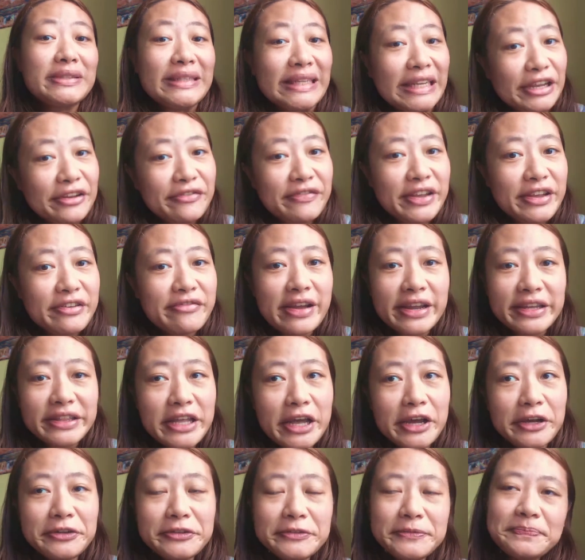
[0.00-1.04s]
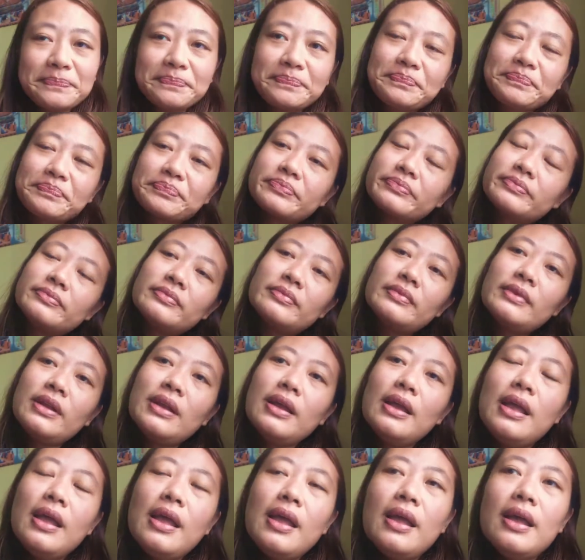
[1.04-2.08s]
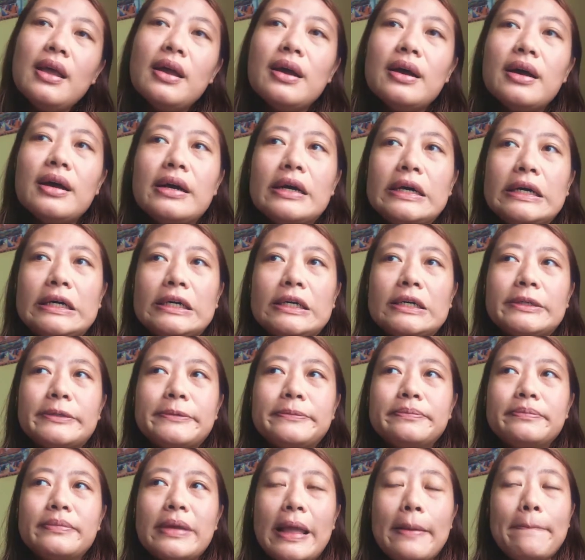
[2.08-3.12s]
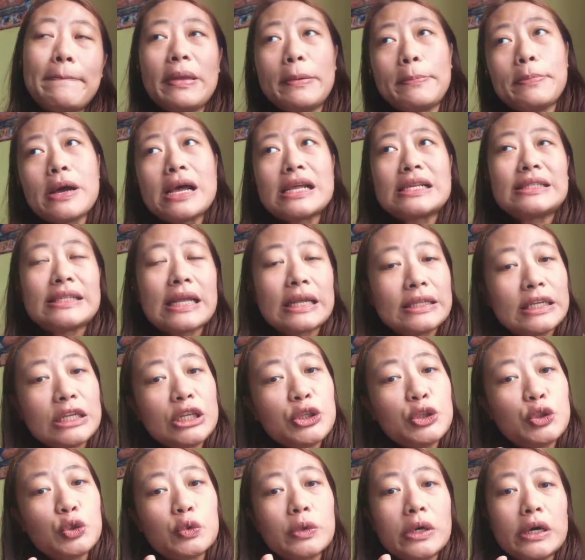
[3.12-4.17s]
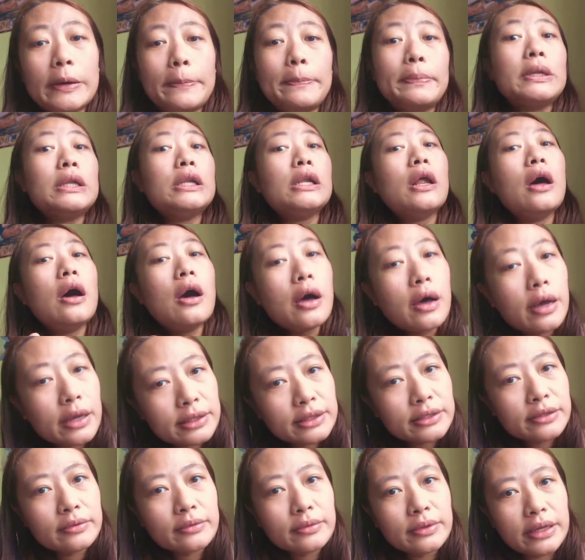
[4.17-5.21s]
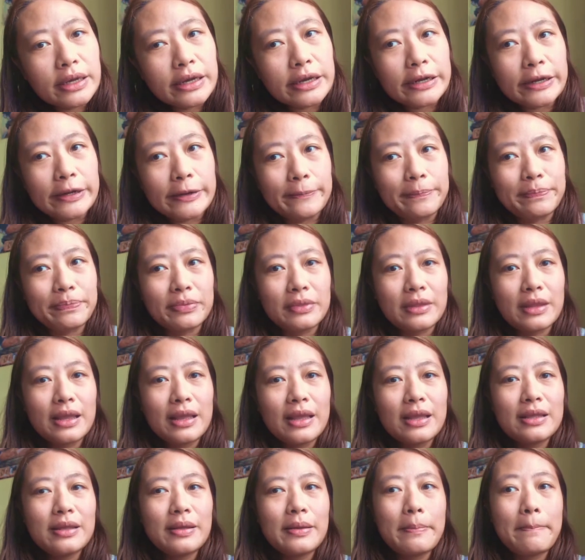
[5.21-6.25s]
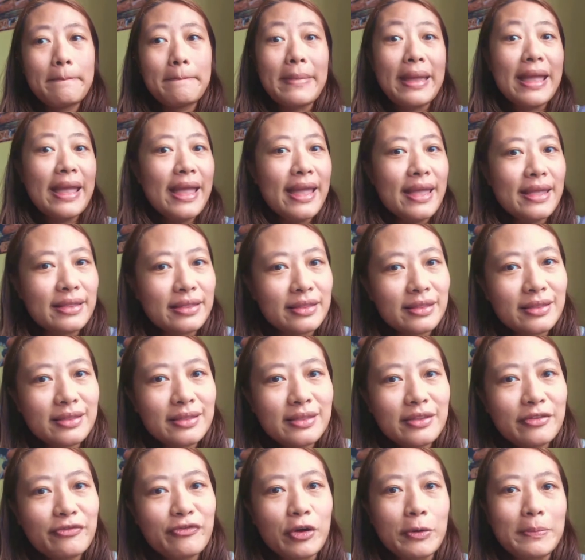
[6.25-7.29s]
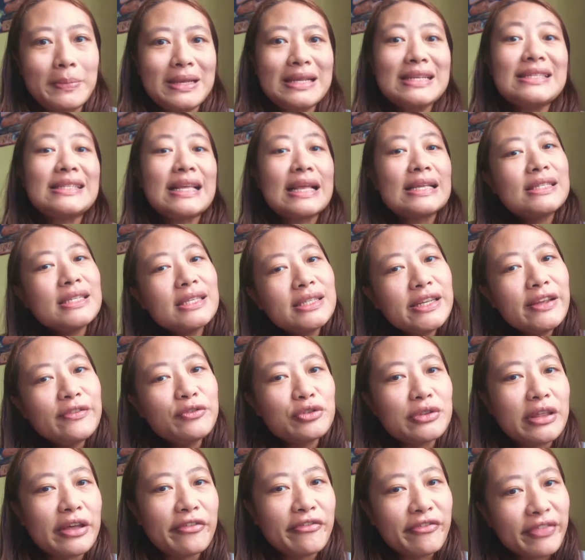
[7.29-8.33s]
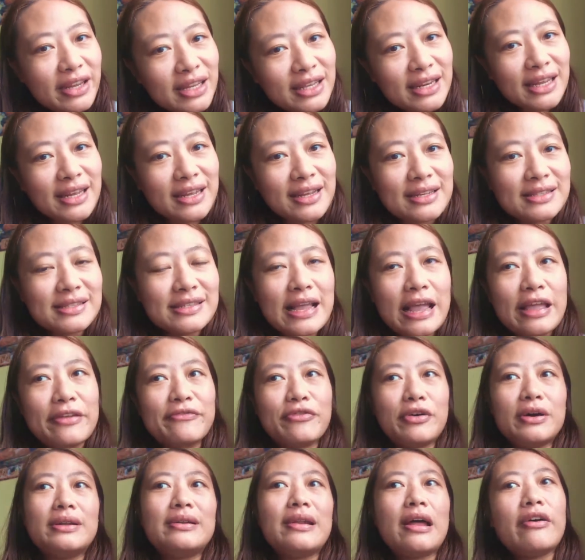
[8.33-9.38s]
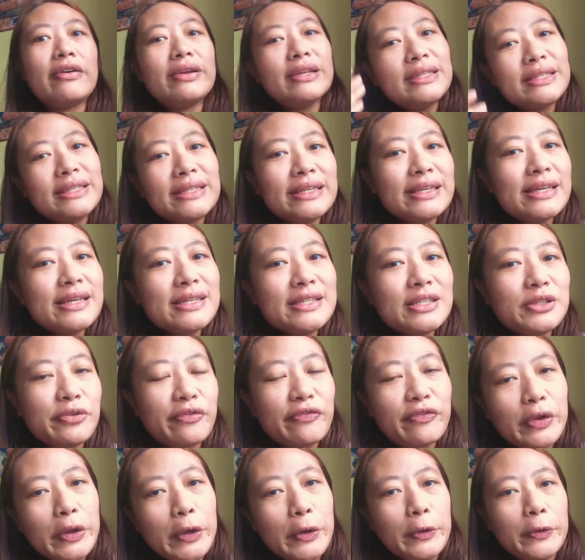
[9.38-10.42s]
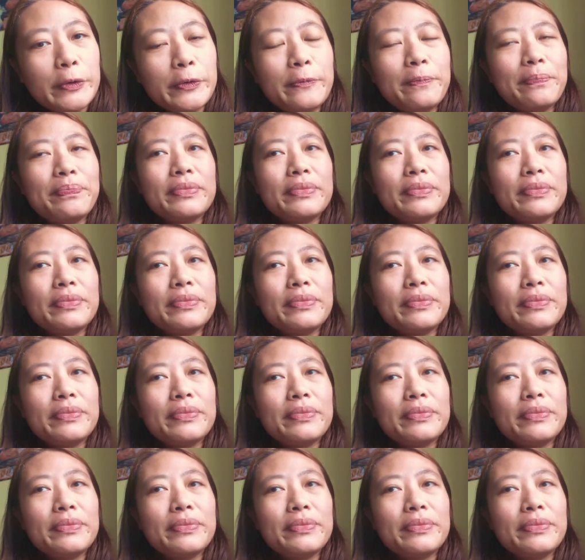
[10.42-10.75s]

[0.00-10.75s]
T_V right now um and people are starting to applaud um men for being sensitive to their feelings and for allowing tears to flow